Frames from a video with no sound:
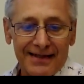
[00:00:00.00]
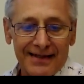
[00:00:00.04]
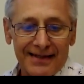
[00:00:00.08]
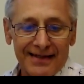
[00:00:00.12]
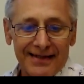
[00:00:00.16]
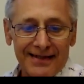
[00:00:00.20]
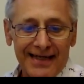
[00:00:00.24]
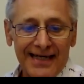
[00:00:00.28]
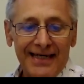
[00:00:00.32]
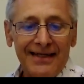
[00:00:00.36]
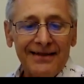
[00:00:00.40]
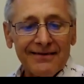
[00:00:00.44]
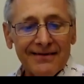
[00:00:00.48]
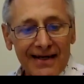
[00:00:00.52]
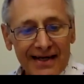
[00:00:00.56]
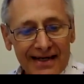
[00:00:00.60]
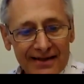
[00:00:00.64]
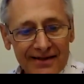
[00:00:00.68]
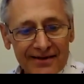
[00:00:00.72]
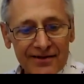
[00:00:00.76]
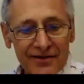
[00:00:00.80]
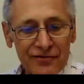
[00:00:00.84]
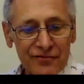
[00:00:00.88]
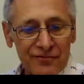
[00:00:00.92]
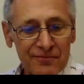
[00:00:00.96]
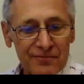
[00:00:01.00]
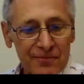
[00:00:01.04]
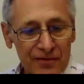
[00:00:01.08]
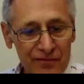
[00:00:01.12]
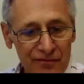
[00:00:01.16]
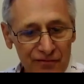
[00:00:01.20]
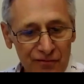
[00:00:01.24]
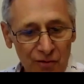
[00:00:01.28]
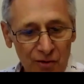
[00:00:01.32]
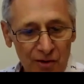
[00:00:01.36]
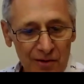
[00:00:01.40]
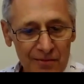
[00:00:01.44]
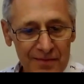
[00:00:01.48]
Interactive
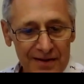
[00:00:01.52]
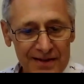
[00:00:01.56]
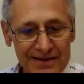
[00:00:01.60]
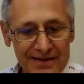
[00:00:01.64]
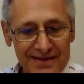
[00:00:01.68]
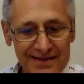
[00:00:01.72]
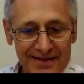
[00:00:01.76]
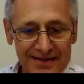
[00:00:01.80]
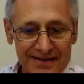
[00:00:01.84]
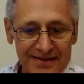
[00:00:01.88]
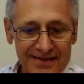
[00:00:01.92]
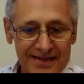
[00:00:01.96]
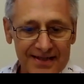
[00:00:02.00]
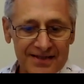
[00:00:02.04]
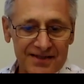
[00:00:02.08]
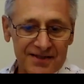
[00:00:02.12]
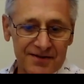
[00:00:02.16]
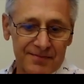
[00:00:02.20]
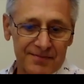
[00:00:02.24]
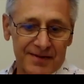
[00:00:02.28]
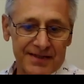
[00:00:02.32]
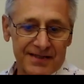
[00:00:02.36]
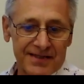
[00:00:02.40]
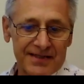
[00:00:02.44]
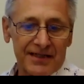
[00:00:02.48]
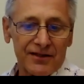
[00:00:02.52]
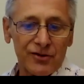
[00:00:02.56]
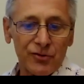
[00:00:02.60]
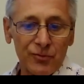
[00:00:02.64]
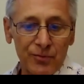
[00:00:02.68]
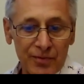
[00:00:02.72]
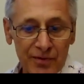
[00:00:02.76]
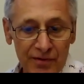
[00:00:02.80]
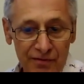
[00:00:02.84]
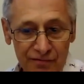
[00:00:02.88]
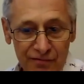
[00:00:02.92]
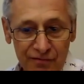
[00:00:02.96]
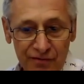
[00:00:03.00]
performance assessments are the
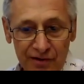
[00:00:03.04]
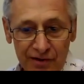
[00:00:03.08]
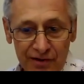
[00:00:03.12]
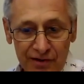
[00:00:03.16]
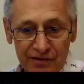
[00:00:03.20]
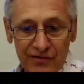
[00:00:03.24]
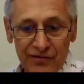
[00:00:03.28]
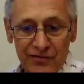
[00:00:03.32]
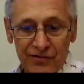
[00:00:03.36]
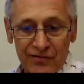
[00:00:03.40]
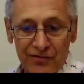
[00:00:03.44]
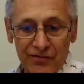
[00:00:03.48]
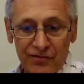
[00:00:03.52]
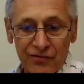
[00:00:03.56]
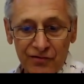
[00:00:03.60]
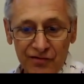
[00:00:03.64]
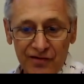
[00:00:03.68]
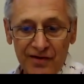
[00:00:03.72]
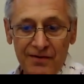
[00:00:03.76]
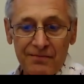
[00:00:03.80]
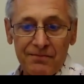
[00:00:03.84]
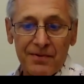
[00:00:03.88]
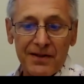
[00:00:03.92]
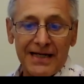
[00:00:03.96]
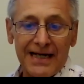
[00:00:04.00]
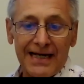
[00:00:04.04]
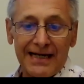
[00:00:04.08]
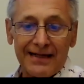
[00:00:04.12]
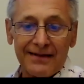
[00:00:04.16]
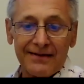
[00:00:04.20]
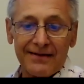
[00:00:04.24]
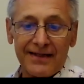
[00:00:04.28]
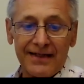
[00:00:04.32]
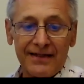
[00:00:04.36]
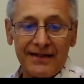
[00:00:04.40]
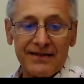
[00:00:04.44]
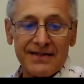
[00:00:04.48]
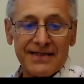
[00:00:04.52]
preferred to simply
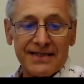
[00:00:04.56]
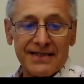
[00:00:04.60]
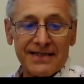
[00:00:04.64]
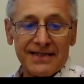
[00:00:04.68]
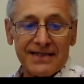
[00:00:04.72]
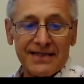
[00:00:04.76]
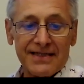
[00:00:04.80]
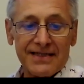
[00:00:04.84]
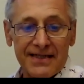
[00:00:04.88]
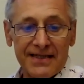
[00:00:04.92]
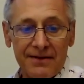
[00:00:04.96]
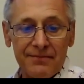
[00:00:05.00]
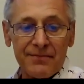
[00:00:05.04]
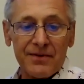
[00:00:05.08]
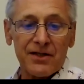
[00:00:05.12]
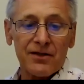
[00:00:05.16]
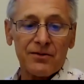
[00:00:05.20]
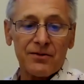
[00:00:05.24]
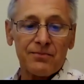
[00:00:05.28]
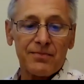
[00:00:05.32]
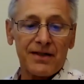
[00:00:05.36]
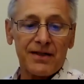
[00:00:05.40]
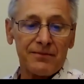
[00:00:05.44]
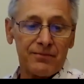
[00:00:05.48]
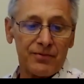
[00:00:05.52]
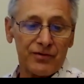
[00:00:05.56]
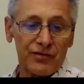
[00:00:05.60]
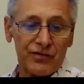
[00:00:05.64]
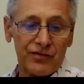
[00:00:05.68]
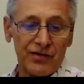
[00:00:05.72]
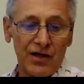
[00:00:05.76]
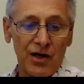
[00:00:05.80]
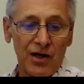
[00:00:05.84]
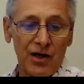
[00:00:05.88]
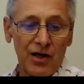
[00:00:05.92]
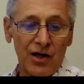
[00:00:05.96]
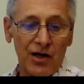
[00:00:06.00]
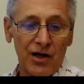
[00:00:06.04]
hand in seminar papers or
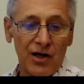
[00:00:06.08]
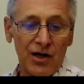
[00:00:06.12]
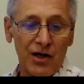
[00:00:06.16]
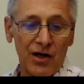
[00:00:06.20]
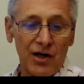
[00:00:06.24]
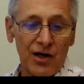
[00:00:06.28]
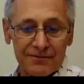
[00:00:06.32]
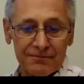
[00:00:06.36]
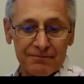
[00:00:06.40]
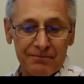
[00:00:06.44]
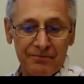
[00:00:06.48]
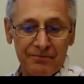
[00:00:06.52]
homework.